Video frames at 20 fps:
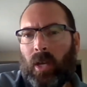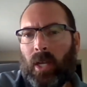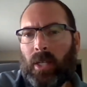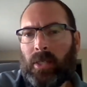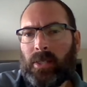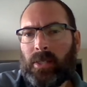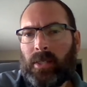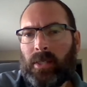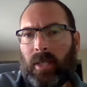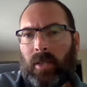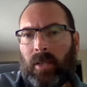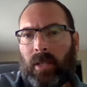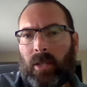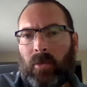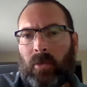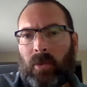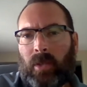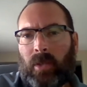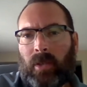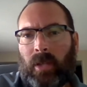It's
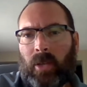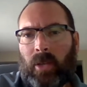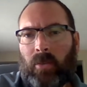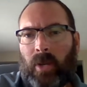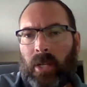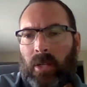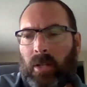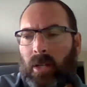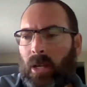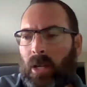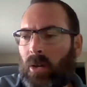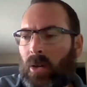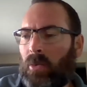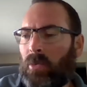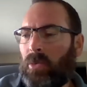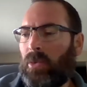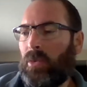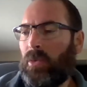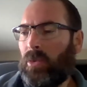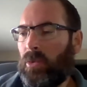dealing with like right
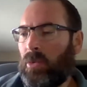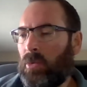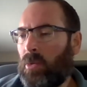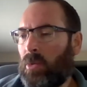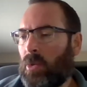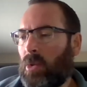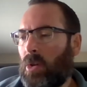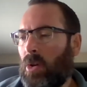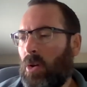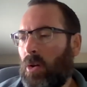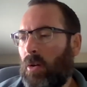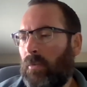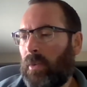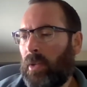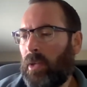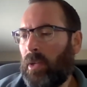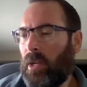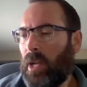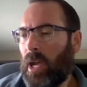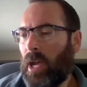now, through
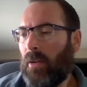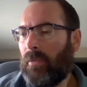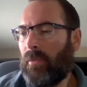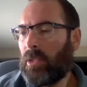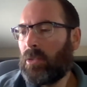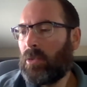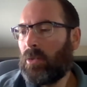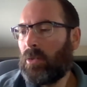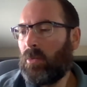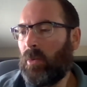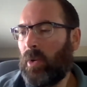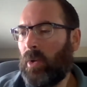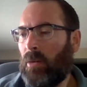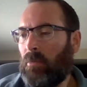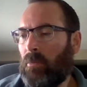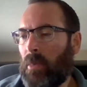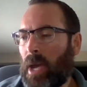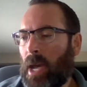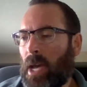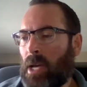COVID and having to
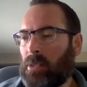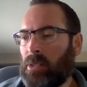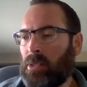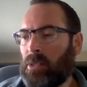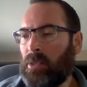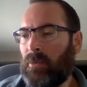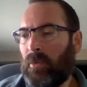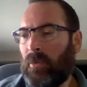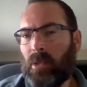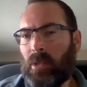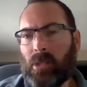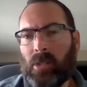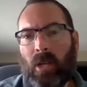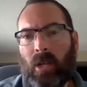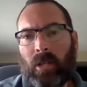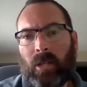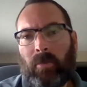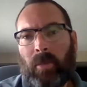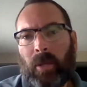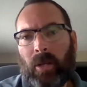wear masks for as
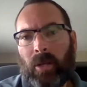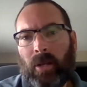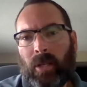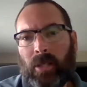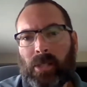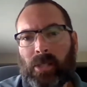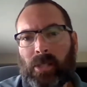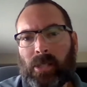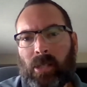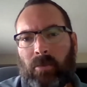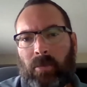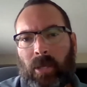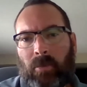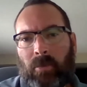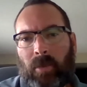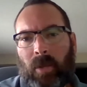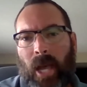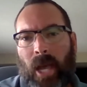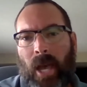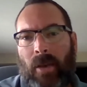long a periods as some
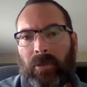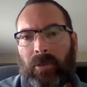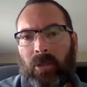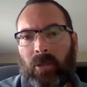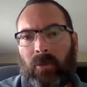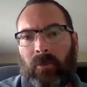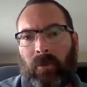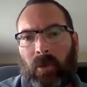people have to.